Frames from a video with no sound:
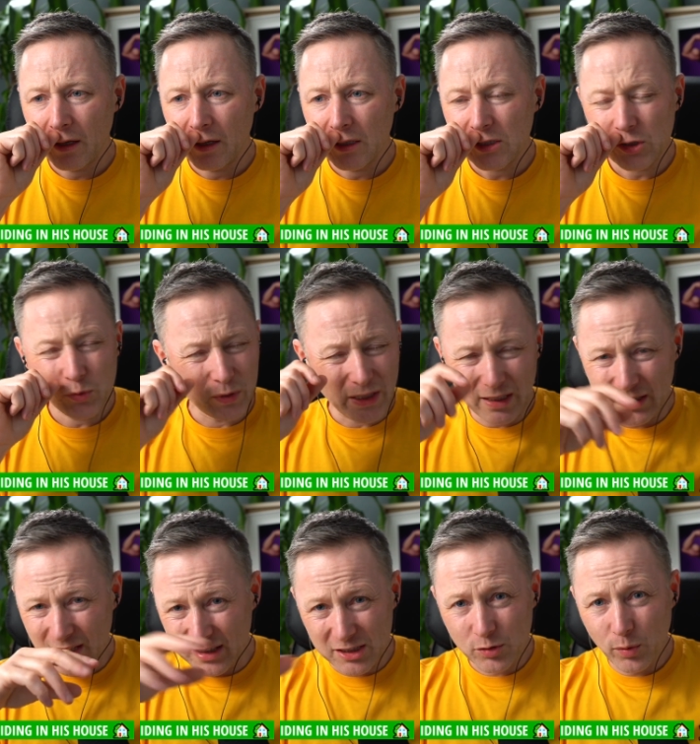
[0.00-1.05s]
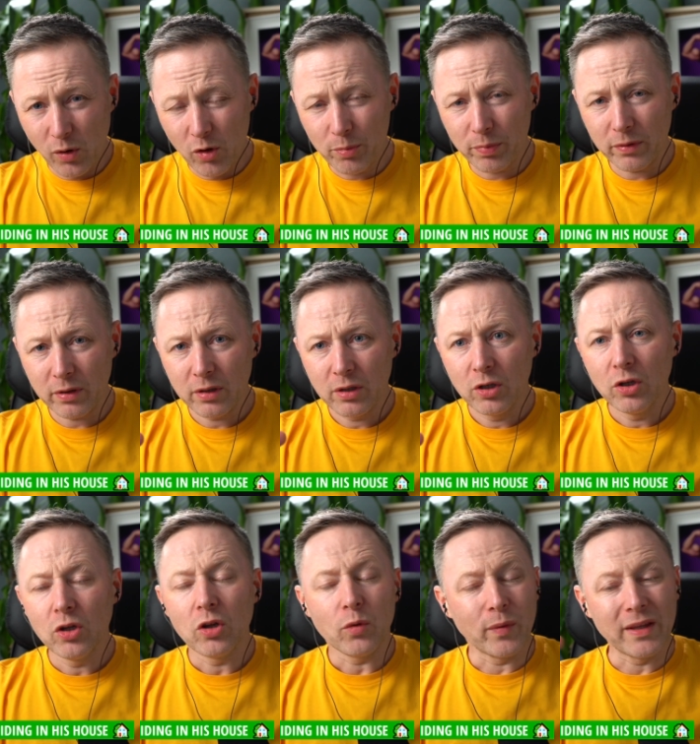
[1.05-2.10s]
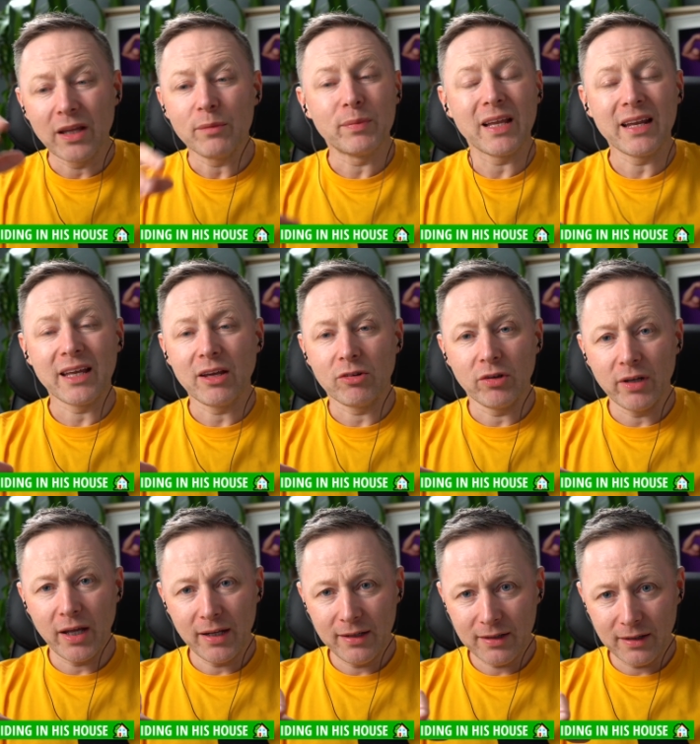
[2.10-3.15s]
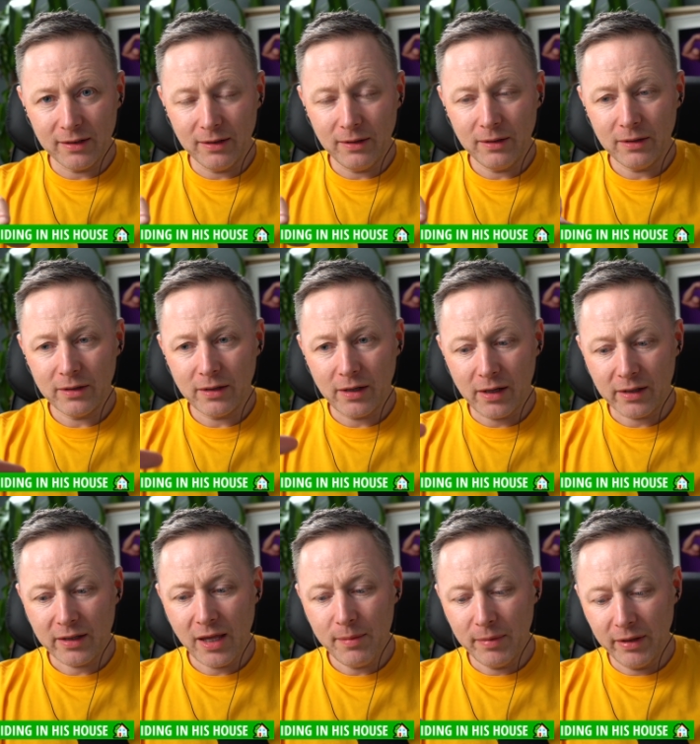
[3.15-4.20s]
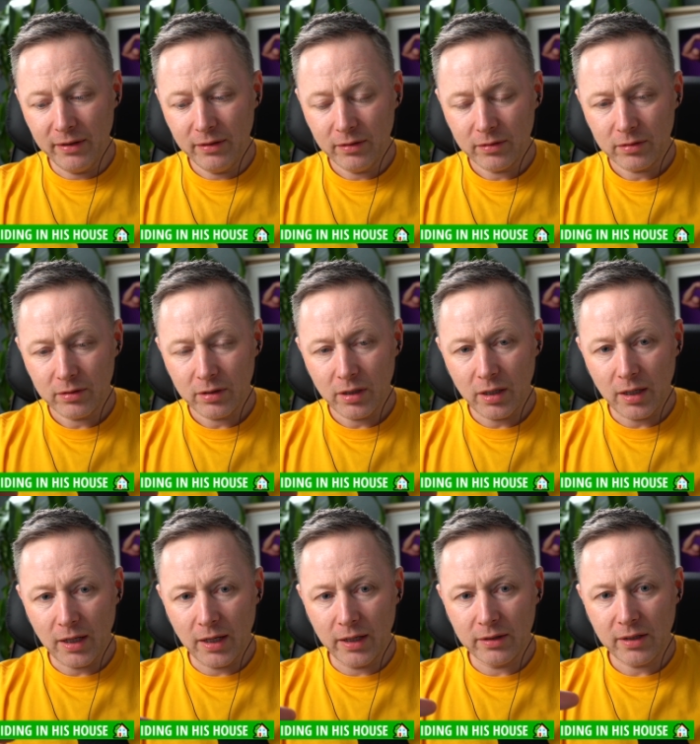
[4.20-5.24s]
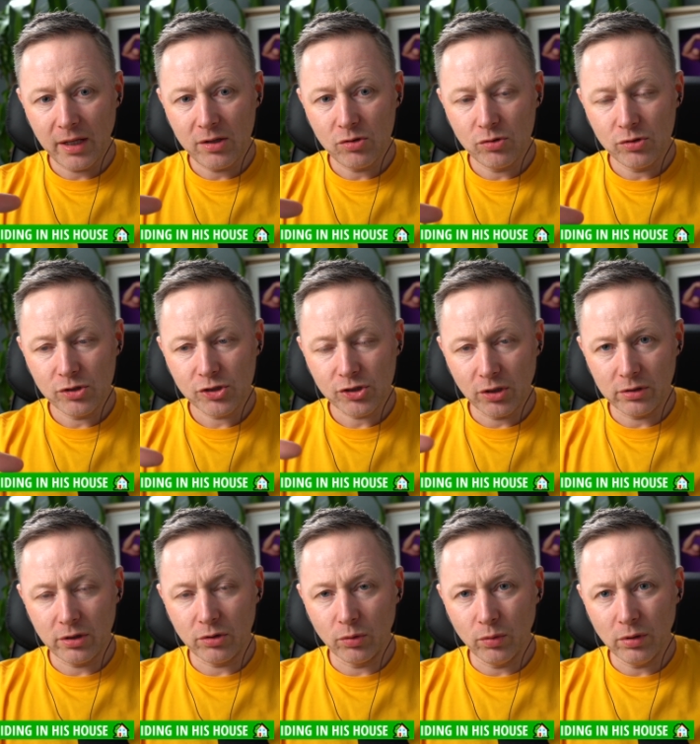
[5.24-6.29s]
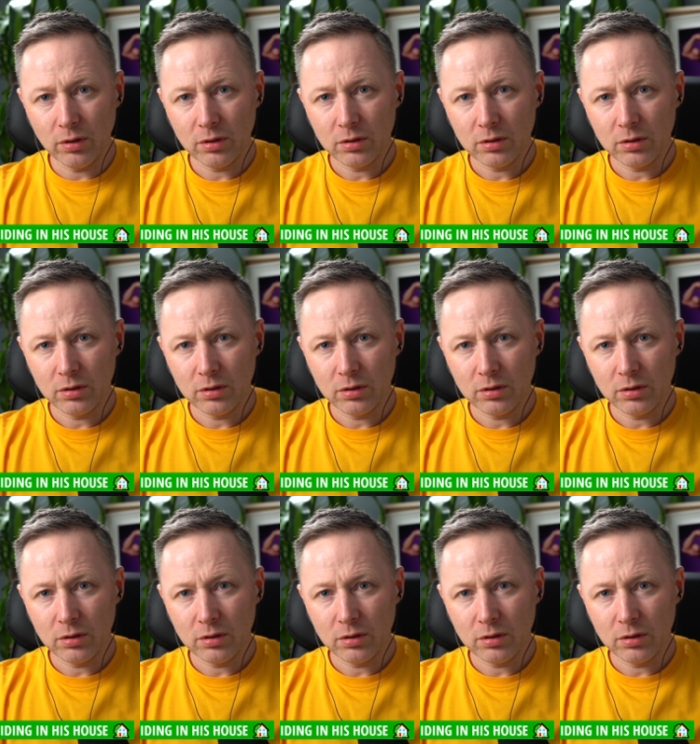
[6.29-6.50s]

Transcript: So did, did I swap? We didn't get around to any of that. I came in and then you shut the door